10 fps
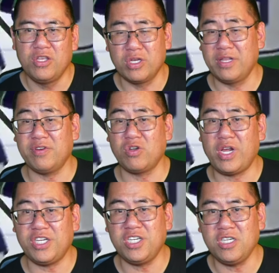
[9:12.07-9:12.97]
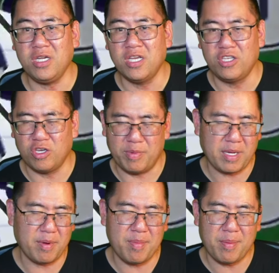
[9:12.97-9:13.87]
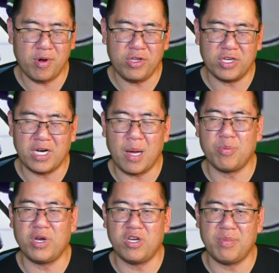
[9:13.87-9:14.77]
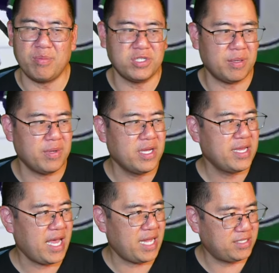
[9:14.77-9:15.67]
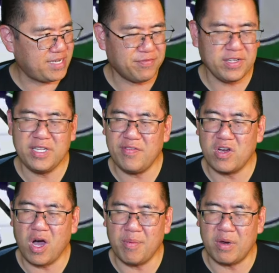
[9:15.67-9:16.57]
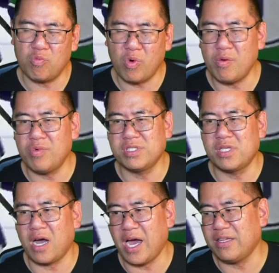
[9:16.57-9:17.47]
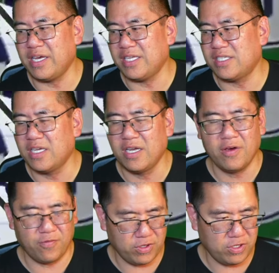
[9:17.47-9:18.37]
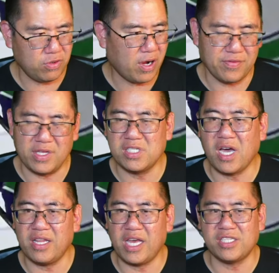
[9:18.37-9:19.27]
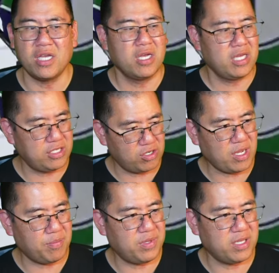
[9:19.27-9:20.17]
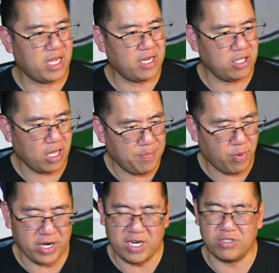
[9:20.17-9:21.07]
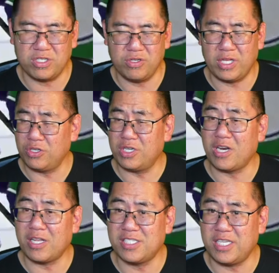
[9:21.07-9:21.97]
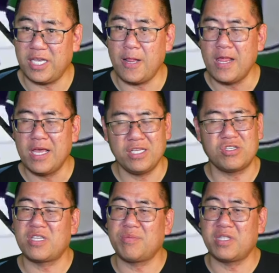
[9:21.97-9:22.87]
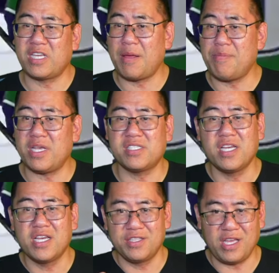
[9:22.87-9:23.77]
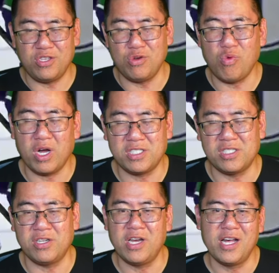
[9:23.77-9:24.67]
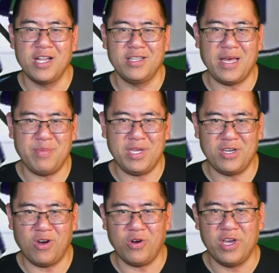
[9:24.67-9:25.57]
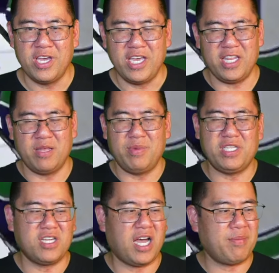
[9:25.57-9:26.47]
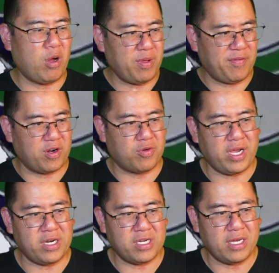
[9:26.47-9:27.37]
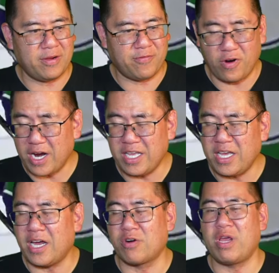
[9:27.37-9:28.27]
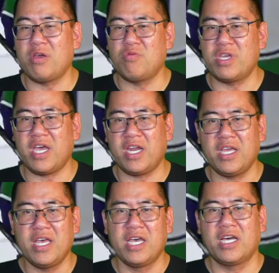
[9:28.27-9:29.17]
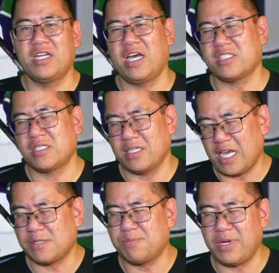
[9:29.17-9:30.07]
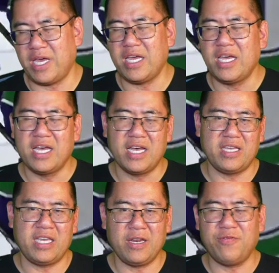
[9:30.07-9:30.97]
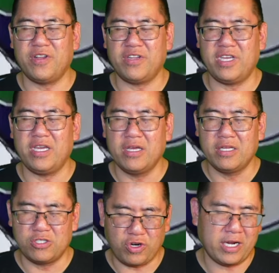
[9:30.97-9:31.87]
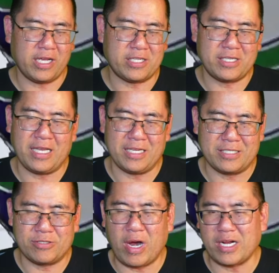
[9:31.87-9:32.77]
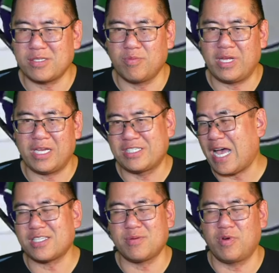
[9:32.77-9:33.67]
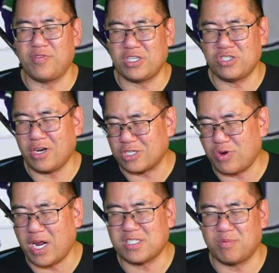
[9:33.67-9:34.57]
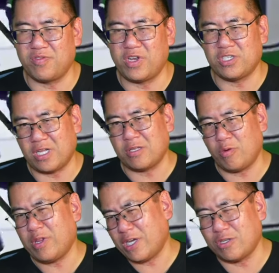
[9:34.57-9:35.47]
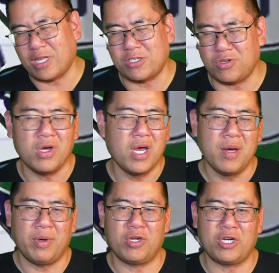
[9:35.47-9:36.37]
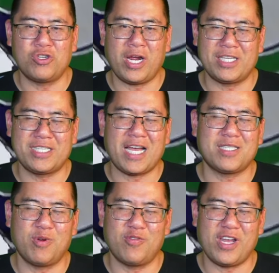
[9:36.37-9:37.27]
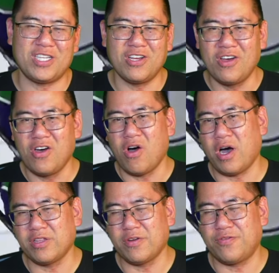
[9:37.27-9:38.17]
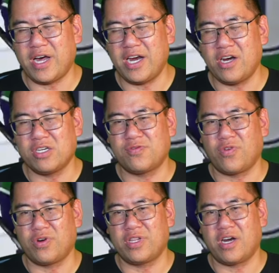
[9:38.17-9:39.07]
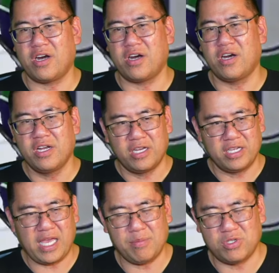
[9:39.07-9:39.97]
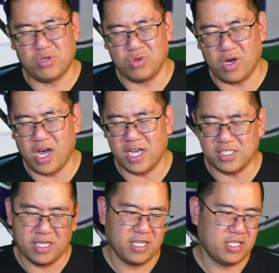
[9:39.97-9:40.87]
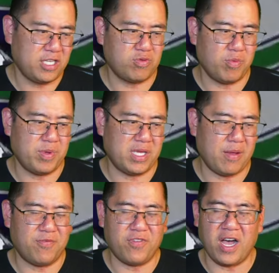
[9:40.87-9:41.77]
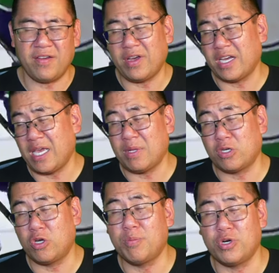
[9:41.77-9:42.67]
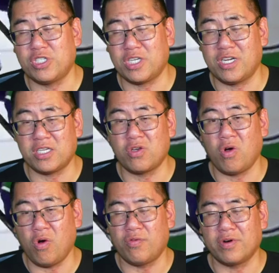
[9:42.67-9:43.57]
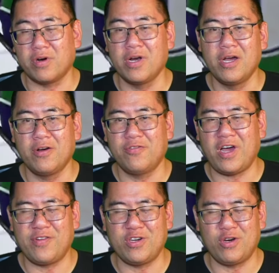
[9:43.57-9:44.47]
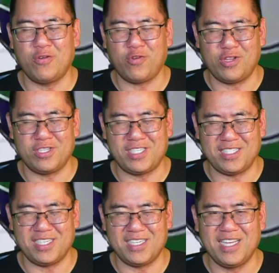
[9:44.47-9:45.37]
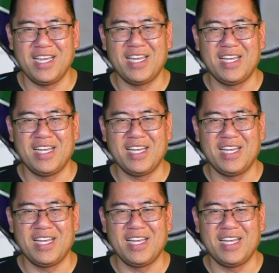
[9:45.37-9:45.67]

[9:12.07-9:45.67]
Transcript: You can leave a donation, you can become a member, you can upgrade your membership, and definitely leave a comment. What was the highlight for you of these highlights? Is there something that I pointed out to you that you did not see? Is there something that I missed that you want to let me know? In the meantime, I hope you have a great Friday, a great weekend. Canucks next play in Philly, trying to ex extract some, exact some revenge, not extract some revenge. That, well, they could do that too, but they're going to try and exact some revenge on the Flyers for their game two loss. This will be game five, a game that could push the Canucks over five hundred for the season.